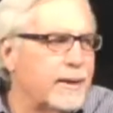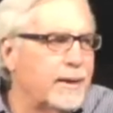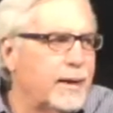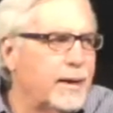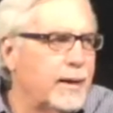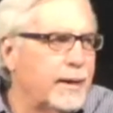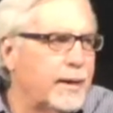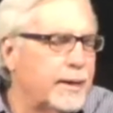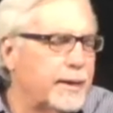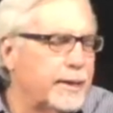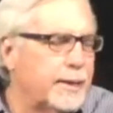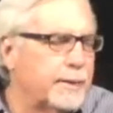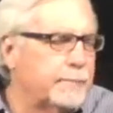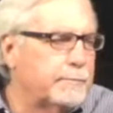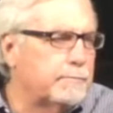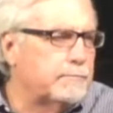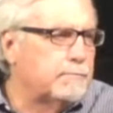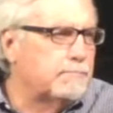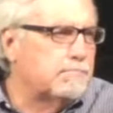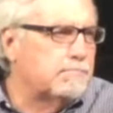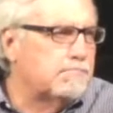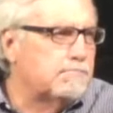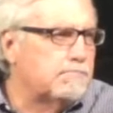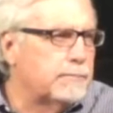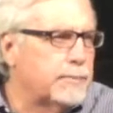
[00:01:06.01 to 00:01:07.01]
um,
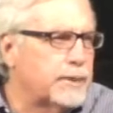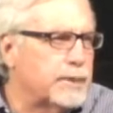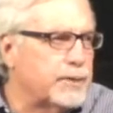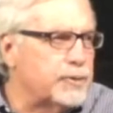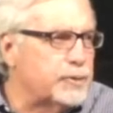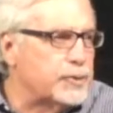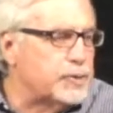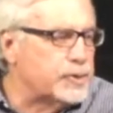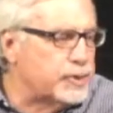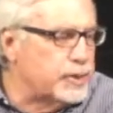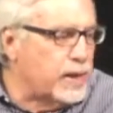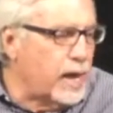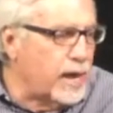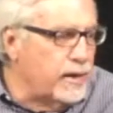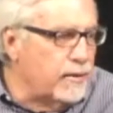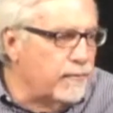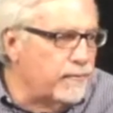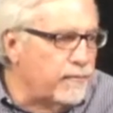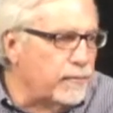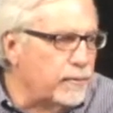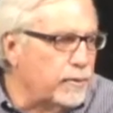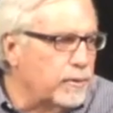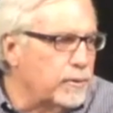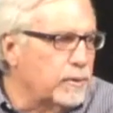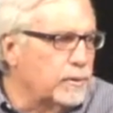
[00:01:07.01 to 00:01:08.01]

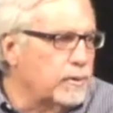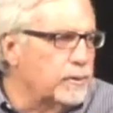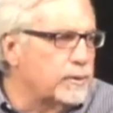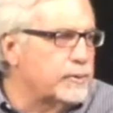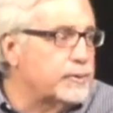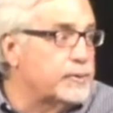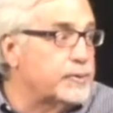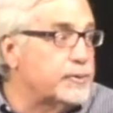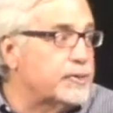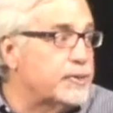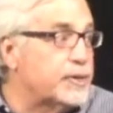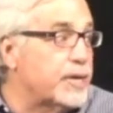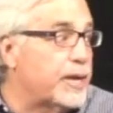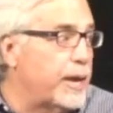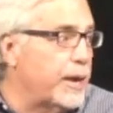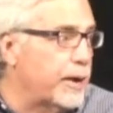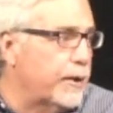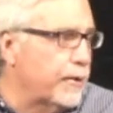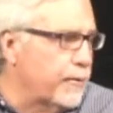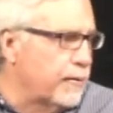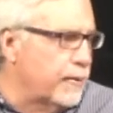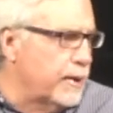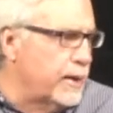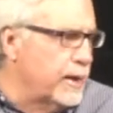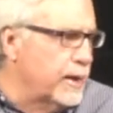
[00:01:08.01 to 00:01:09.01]
insightful,
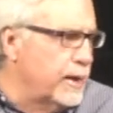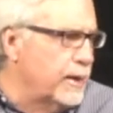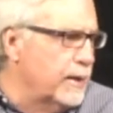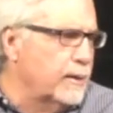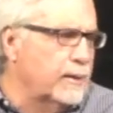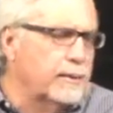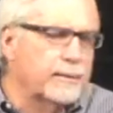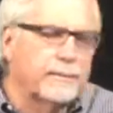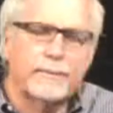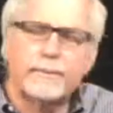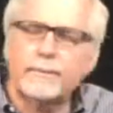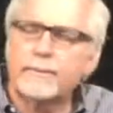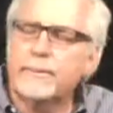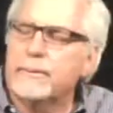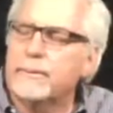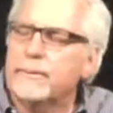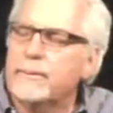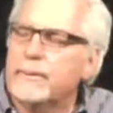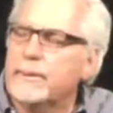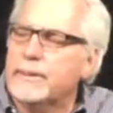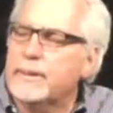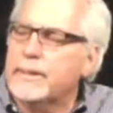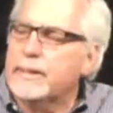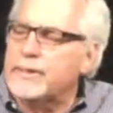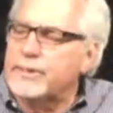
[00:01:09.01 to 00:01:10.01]
scary,
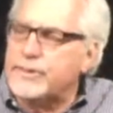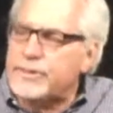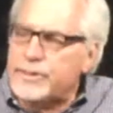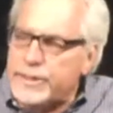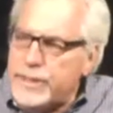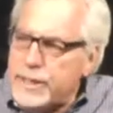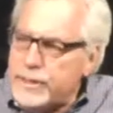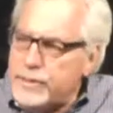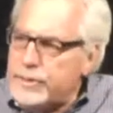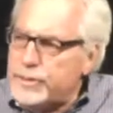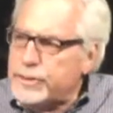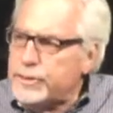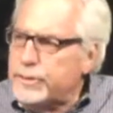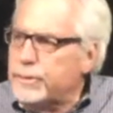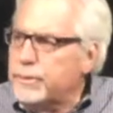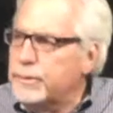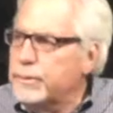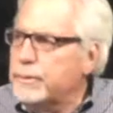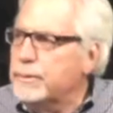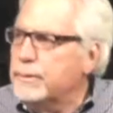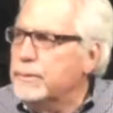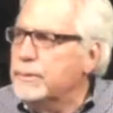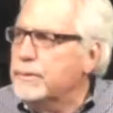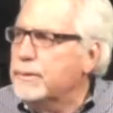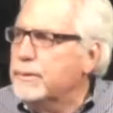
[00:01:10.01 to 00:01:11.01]

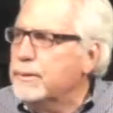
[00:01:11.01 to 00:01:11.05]
essential.